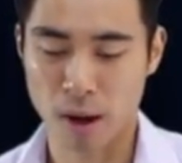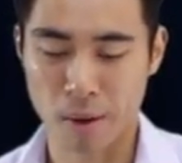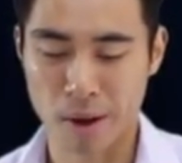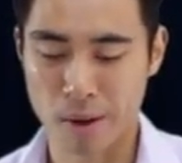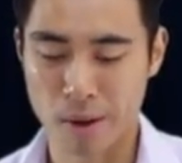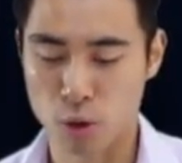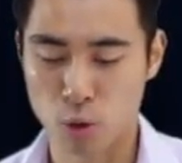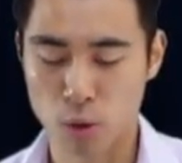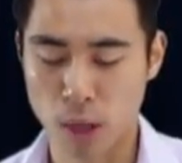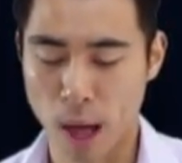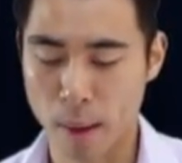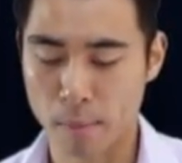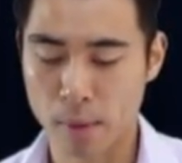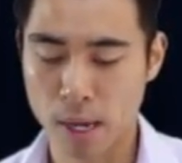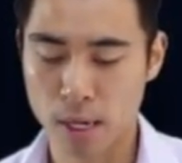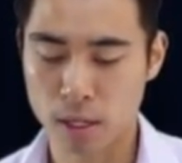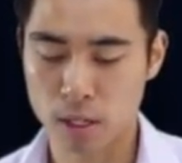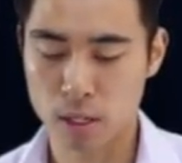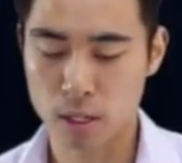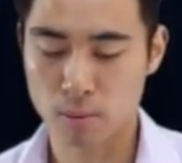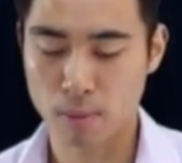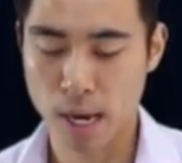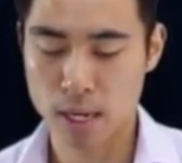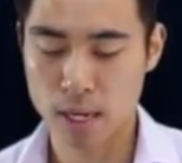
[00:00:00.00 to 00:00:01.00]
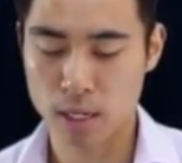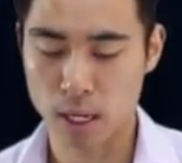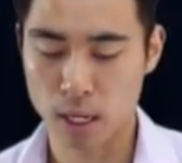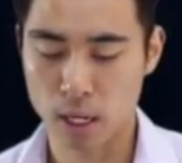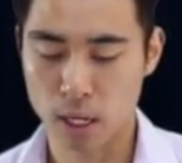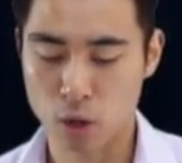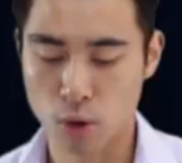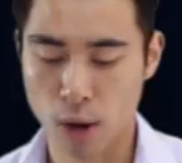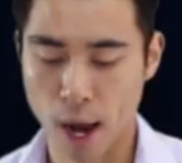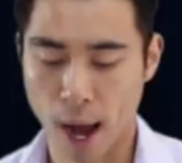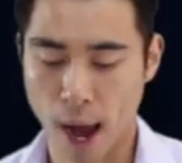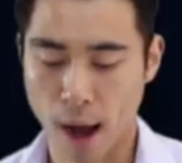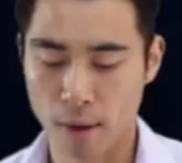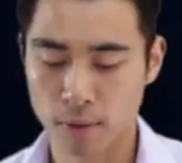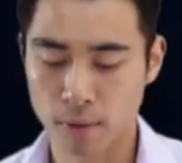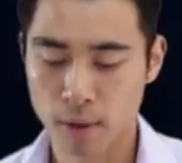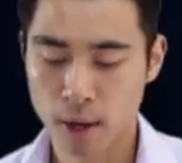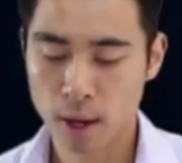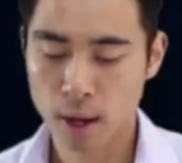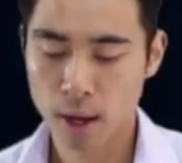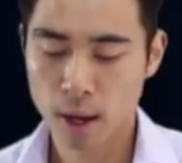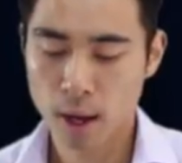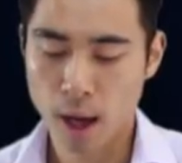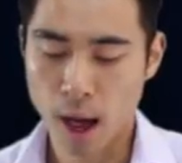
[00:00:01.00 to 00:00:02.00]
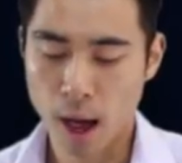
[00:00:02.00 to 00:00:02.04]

I mean, all that means is basically you have